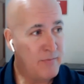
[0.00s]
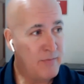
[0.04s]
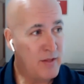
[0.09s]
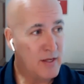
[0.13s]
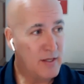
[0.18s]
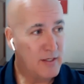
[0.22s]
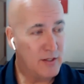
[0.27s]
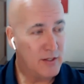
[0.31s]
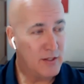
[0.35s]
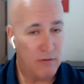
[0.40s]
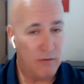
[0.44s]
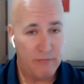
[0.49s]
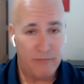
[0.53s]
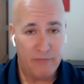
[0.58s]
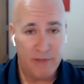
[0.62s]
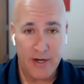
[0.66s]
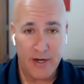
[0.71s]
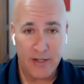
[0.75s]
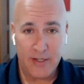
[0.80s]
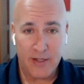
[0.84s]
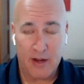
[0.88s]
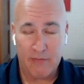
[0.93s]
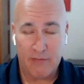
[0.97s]
So
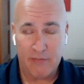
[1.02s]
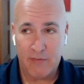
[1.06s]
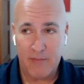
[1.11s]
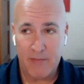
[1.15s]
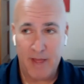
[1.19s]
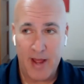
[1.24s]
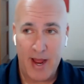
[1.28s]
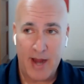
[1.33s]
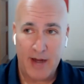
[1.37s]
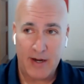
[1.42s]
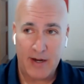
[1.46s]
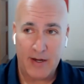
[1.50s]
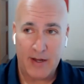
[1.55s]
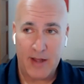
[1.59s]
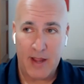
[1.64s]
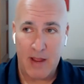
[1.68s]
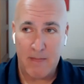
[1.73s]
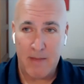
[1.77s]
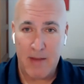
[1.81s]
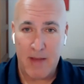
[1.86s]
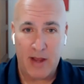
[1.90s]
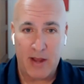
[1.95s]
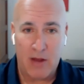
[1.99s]
finished up from that,
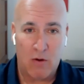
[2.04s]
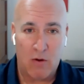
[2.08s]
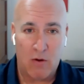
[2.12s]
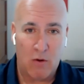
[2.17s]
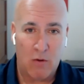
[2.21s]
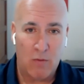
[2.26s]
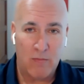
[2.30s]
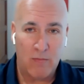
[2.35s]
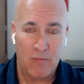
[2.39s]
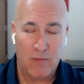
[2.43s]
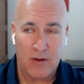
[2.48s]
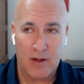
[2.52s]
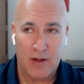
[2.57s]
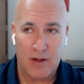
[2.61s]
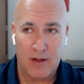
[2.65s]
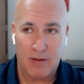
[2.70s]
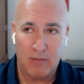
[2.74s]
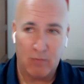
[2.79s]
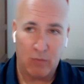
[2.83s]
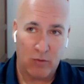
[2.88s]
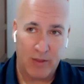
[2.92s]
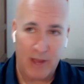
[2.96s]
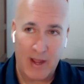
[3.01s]
came back home.
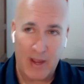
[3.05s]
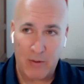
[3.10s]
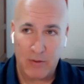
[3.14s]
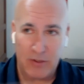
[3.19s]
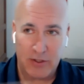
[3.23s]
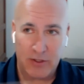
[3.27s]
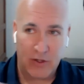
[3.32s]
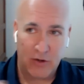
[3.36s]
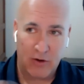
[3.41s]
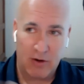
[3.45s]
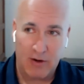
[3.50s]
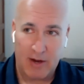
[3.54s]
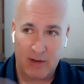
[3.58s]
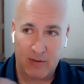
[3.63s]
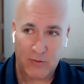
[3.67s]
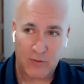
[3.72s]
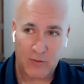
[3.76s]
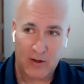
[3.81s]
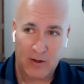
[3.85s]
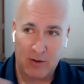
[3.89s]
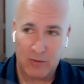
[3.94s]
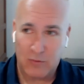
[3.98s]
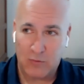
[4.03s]
Uh, well, that was during, I,
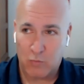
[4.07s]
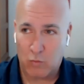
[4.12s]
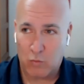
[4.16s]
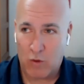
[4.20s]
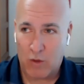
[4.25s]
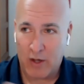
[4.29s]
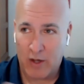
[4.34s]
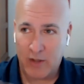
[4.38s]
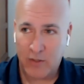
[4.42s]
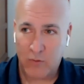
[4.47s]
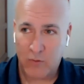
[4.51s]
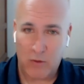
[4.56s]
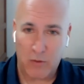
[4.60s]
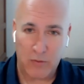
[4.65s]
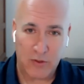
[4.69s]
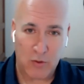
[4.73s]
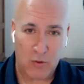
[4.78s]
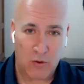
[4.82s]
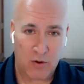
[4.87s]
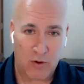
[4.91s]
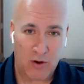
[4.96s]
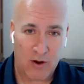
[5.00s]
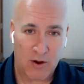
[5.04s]
I was watching what was
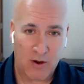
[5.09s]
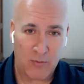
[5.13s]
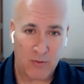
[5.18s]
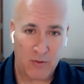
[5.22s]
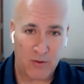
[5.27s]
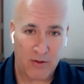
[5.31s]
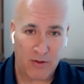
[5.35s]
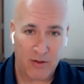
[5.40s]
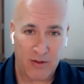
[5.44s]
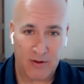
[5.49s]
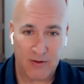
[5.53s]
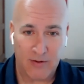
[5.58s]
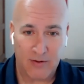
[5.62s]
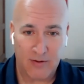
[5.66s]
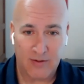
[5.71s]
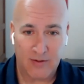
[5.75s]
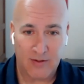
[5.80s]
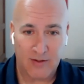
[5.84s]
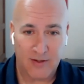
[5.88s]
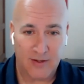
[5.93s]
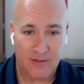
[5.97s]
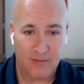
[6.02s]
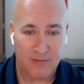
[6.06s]
going on with all the,
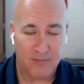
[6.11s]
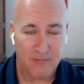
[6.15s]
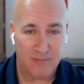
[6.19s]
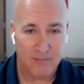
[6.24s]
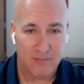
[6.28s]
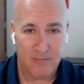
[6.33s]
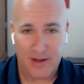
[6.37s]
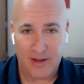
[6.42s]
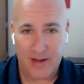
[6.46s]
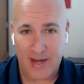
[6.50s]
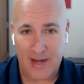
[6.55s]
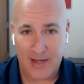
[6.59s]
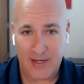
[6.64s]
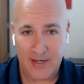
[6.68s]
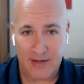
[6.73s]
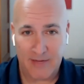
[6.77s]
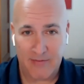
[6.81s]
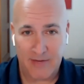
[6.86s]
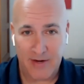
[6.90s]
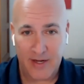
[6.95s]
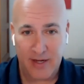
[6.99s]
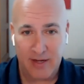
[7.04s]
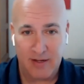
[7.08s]
the
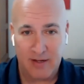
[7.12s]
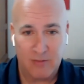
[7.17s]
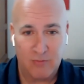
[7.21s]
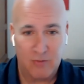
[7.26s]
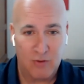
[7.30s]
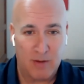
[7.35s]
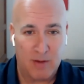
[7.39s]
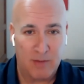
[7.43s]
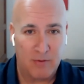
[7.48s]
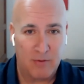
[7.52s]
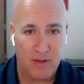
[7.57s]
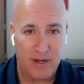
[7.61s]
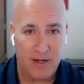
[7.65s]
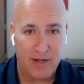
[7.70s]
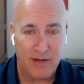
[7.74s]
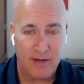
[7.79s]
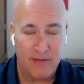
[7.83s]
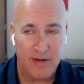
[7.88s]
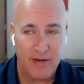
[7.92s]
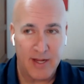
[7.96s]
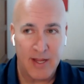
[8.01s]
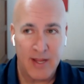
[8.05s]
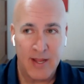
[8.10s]
activity, tropical
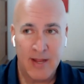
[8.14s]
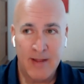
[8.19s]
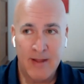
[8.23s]
activity.